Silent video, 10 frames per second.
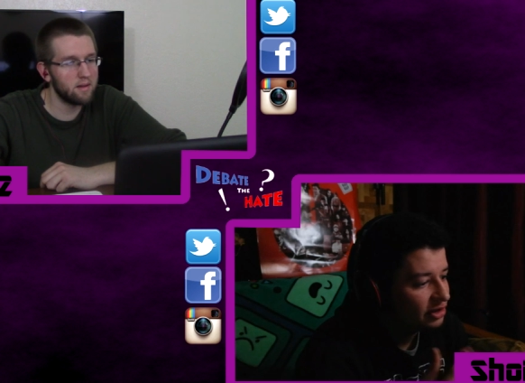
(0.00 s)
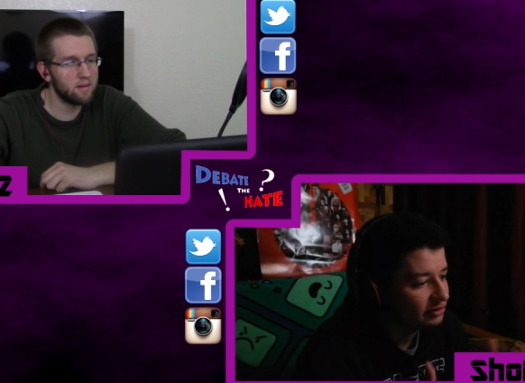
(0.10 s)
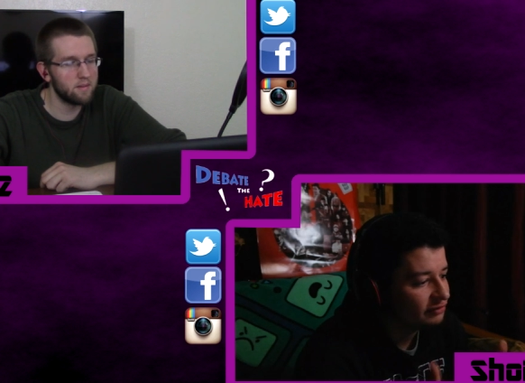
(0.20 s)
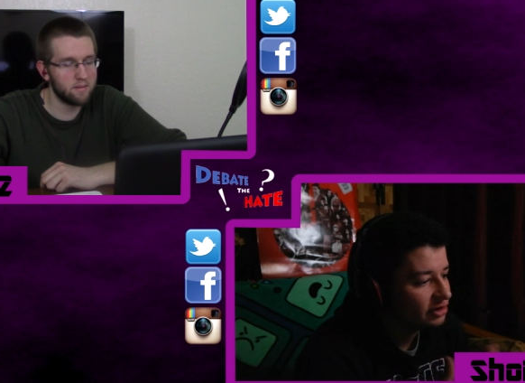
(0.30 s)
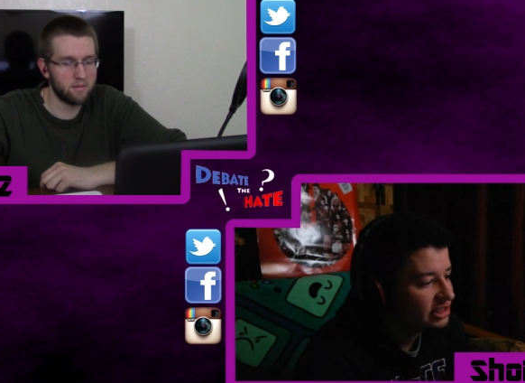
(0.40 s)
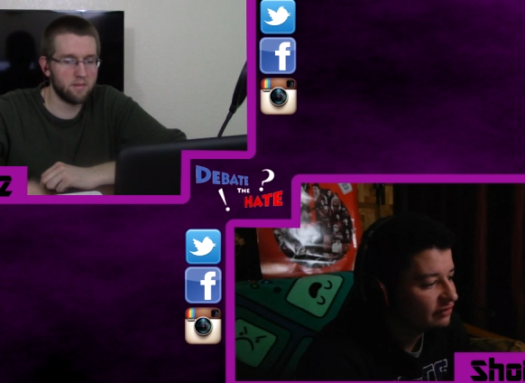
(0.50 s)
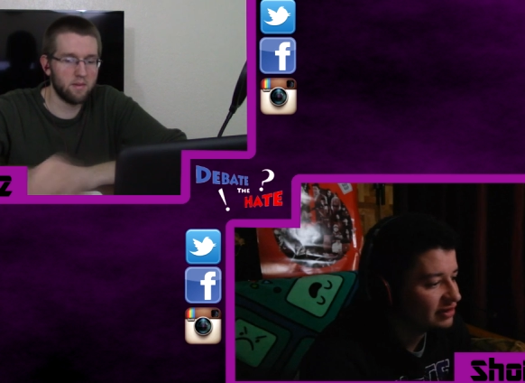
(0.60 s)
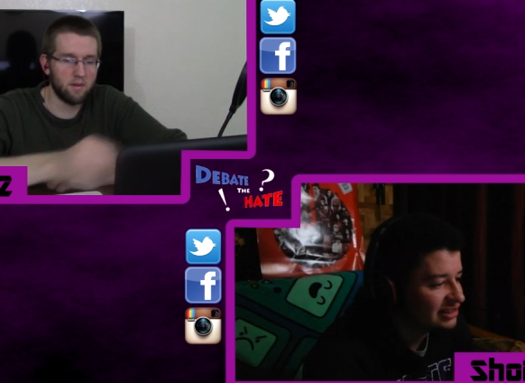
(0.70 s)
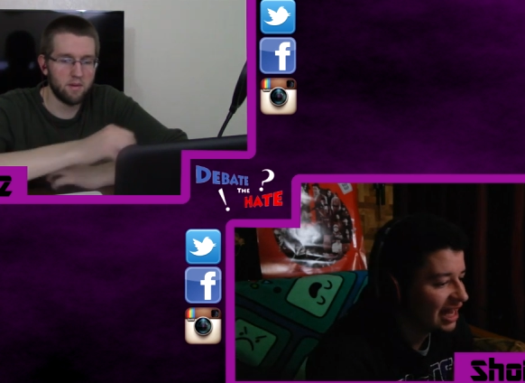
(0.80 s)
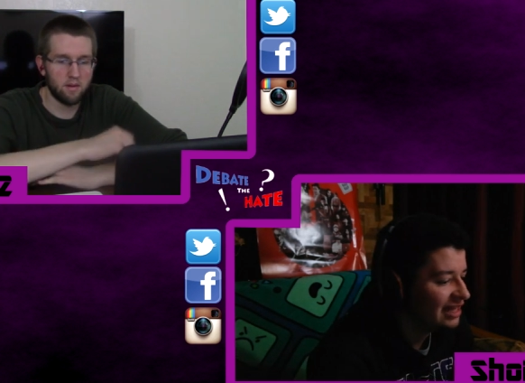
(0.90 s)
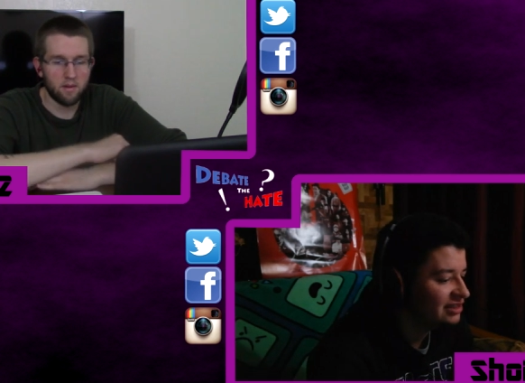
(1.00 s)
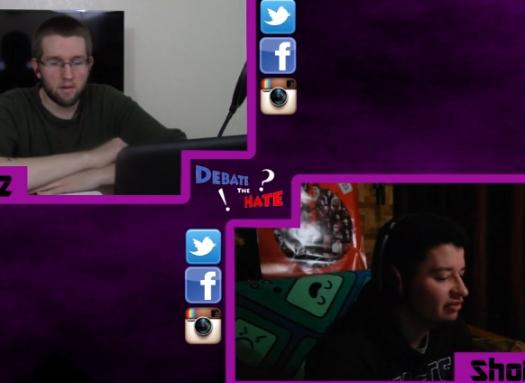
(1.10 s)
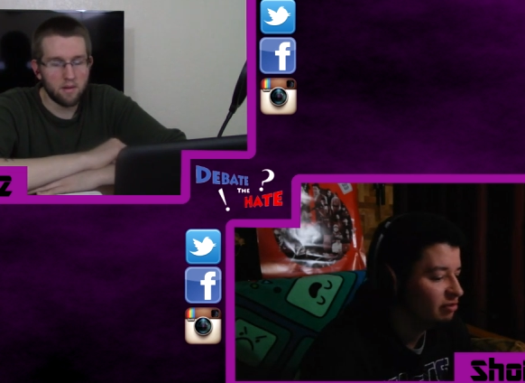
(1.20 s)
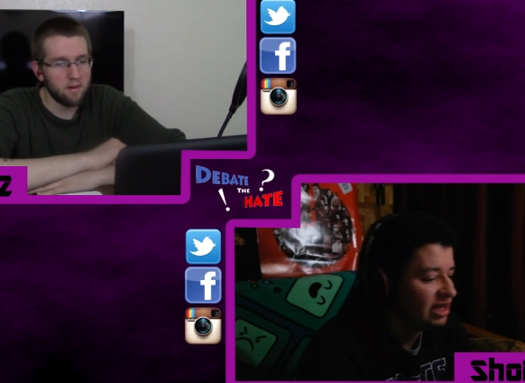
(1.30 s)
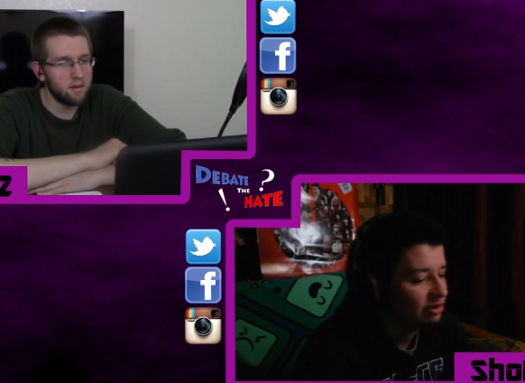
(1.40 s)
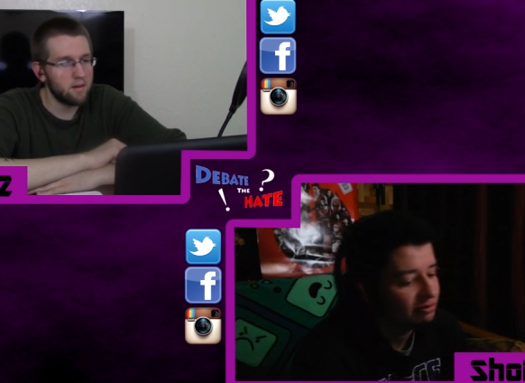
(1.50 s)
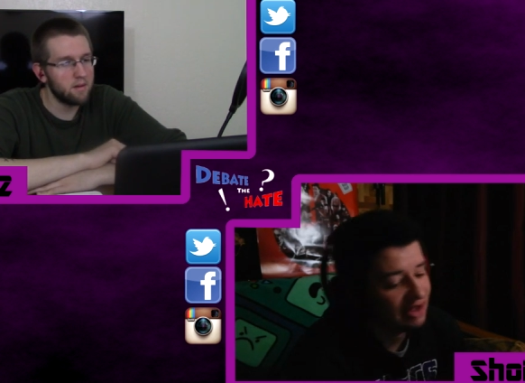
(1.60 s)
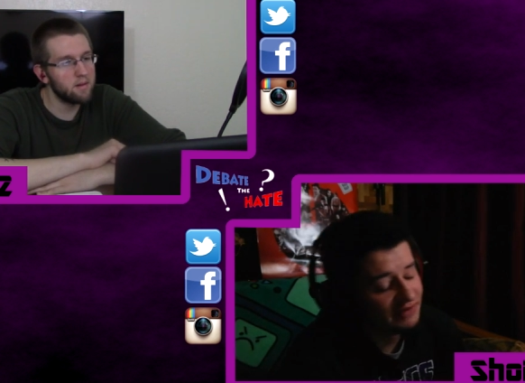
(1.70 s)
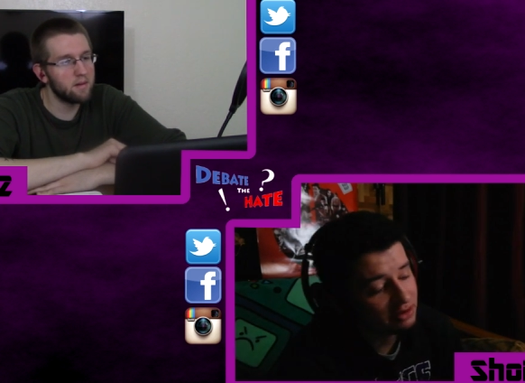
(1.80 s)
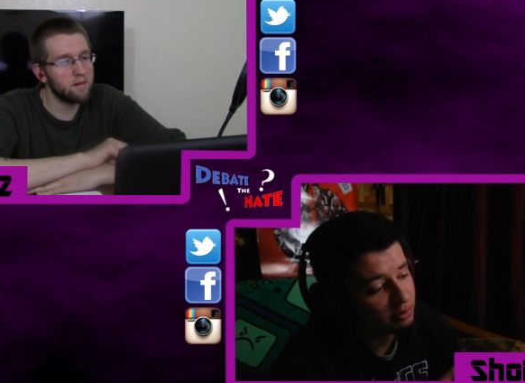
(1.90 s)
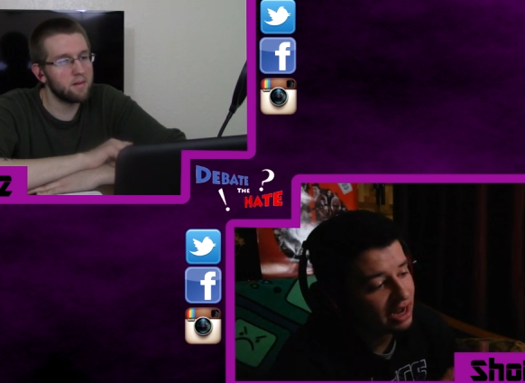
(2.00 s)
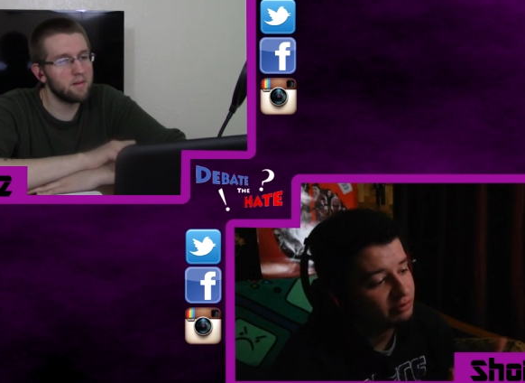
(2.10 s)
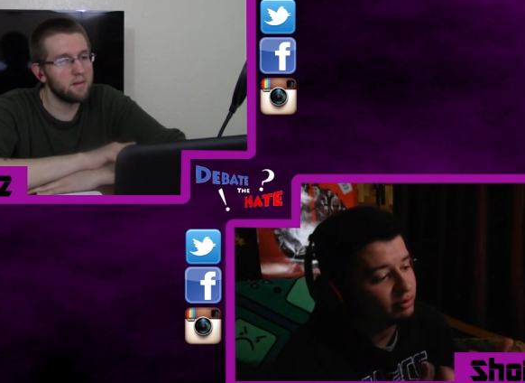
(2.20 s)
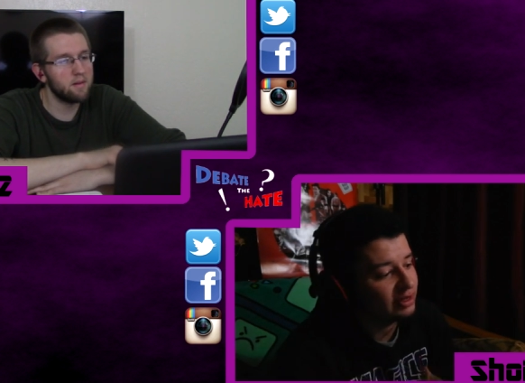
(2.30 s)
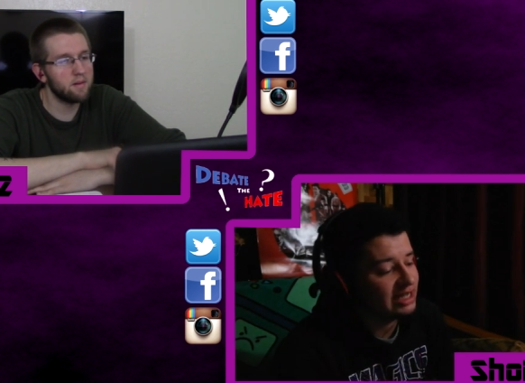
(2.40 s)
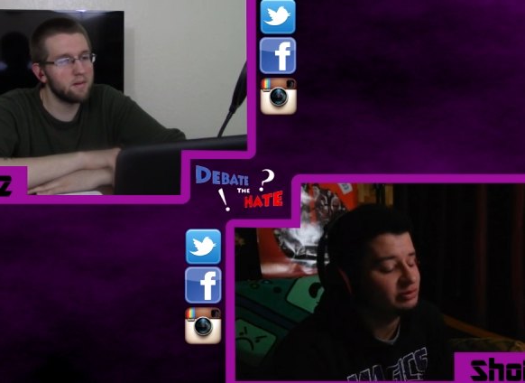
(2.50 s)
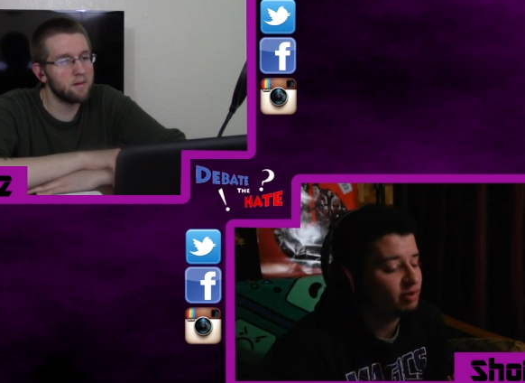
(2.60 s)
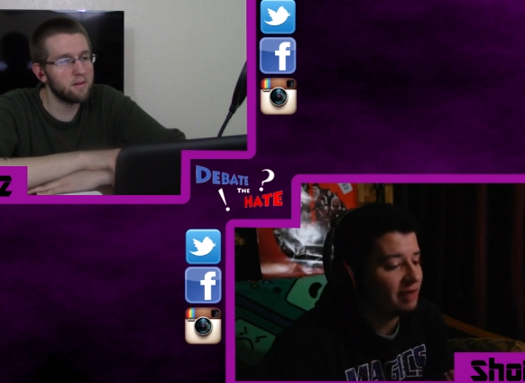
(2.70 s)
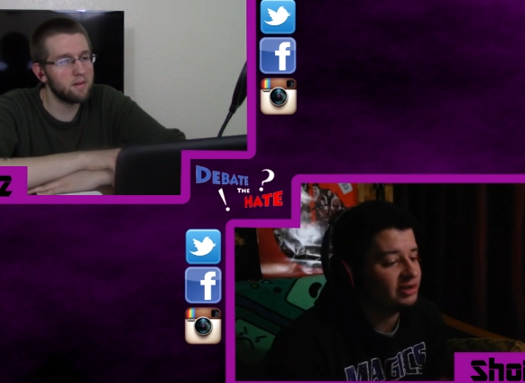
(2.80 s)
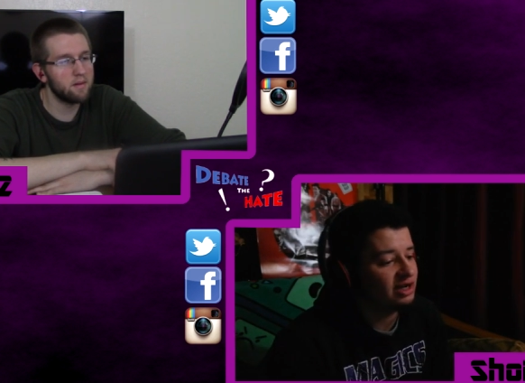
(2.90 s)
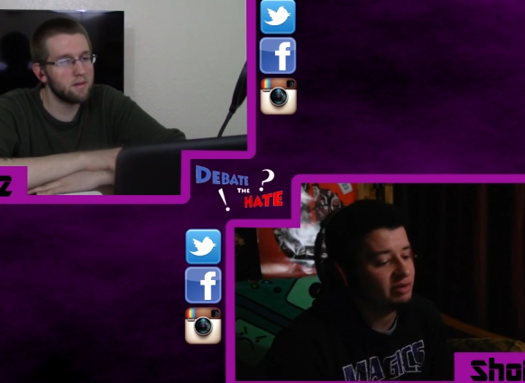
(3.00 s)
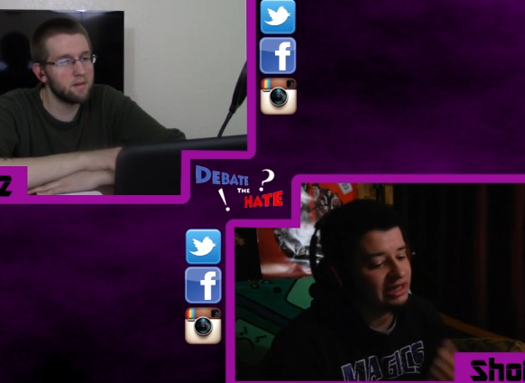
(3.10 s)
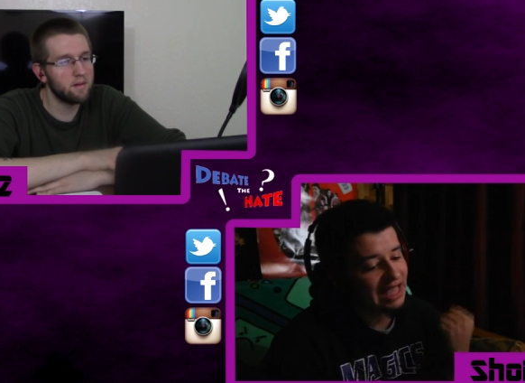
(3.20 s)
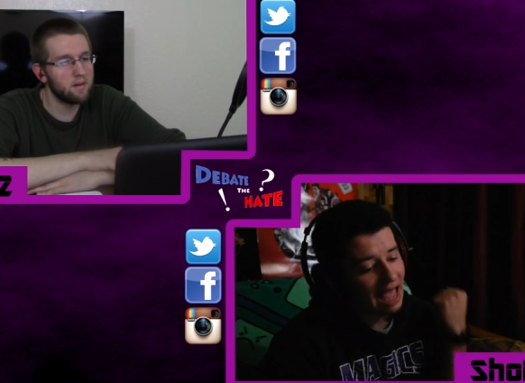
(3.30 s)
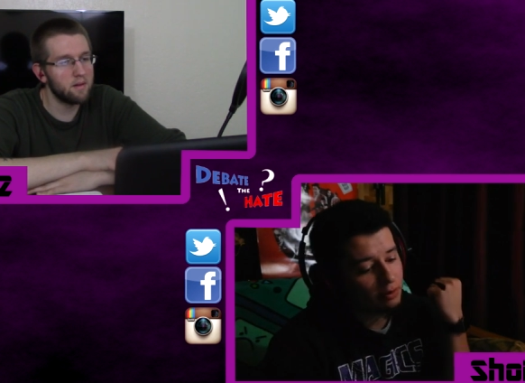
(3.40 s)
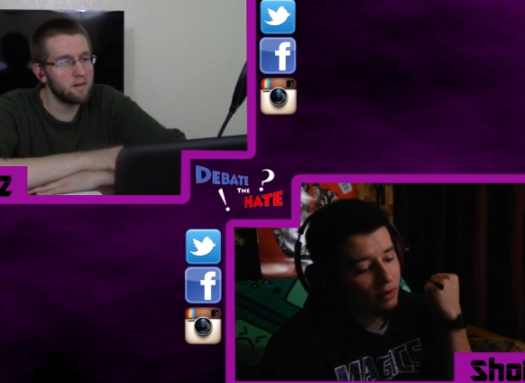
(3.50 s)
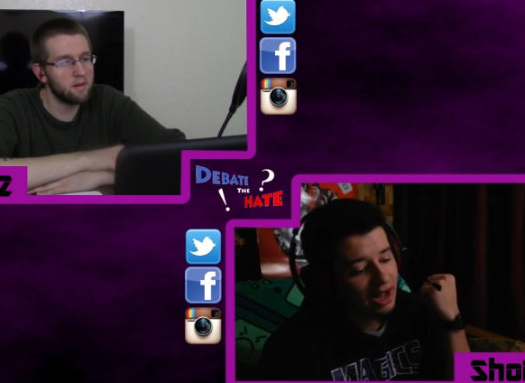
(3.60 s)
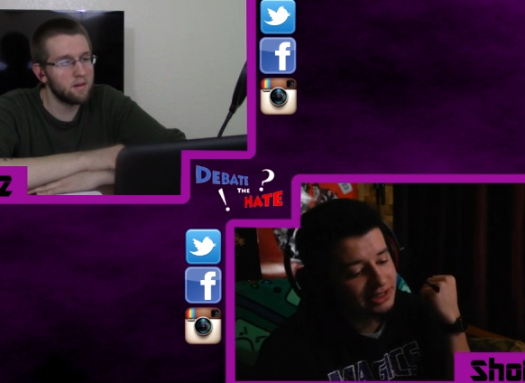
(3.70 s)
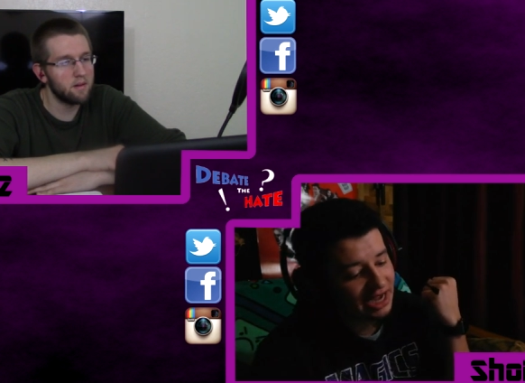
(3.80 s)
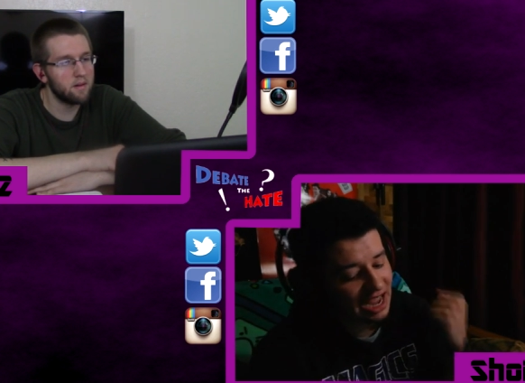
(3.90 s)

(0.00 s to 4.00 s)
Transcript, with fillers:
Speaker 1: they're for different sides of me. My favorite brand pr is probably going to be the Apple Watch.